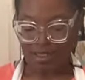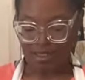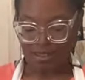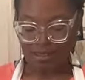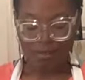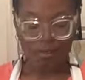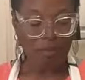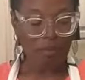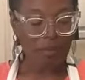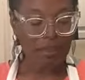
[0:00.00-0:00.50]

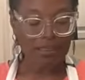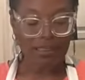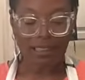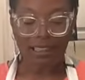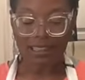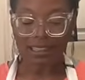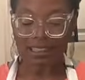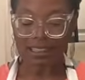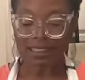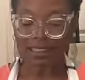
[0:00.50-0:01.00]
Remember I
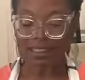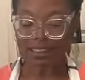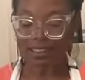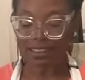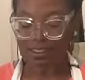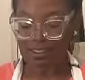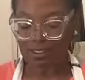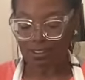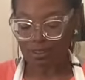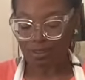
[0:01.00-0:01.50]
said this
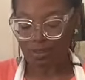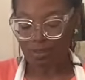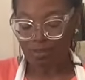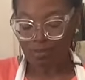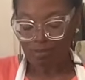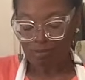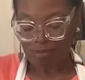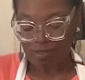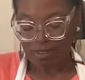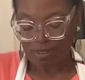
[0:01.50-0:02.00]

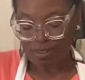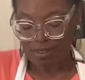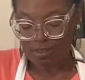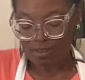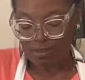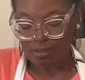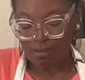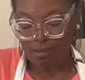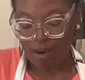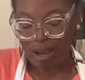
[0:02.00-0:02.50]

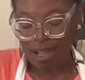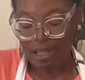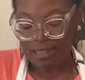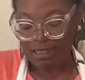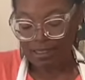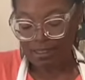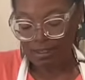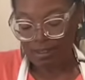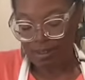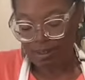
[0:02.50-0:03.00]

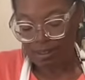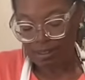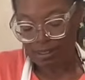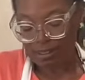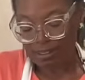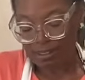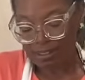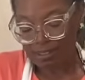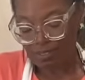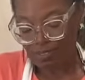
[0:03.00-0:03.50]
rice or
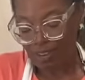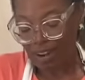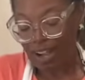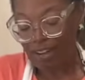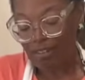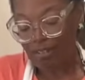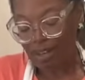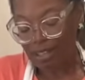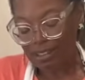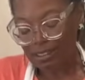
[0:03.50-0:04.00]
this
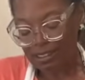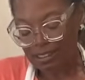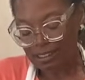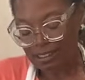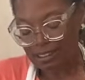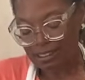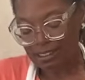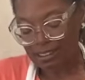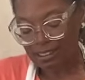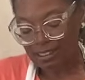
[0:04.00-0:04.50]
fried rice
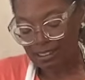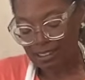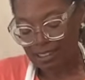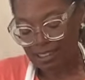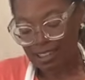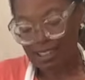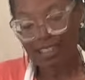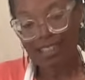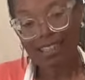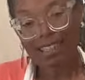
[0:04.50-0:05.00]
dish
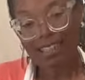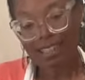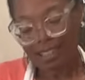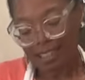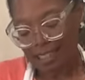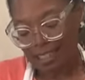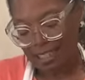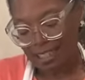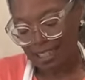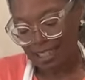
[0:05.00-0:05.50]

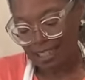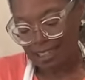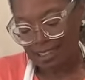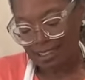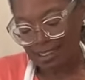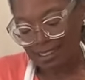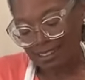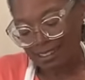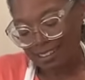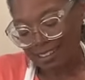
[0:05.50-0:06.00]

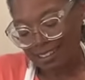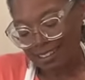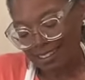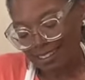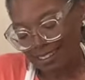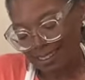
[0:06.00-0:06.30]
is